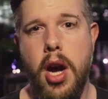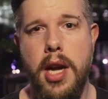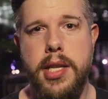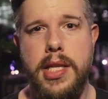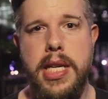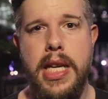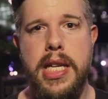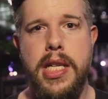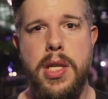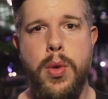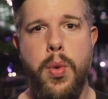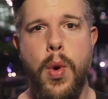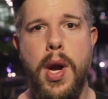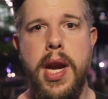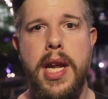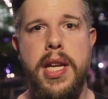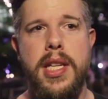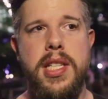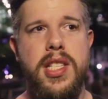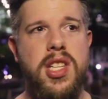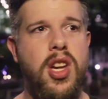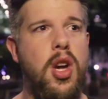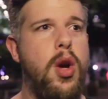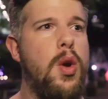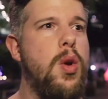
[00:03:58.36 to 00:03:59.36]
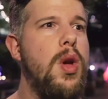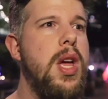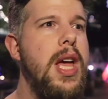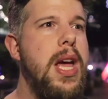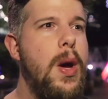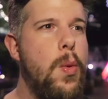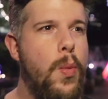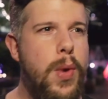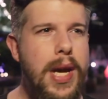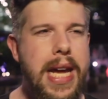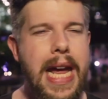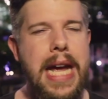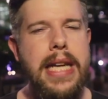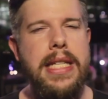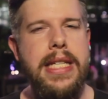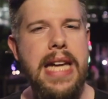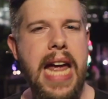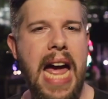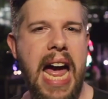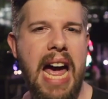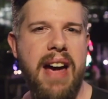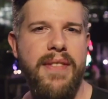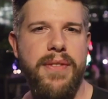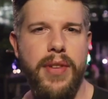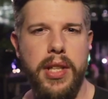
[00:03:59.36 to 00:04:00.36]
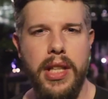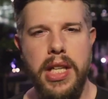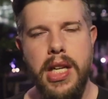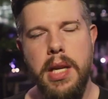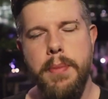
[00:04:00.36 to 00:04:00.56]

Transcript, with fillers: 1920s, so we get to have a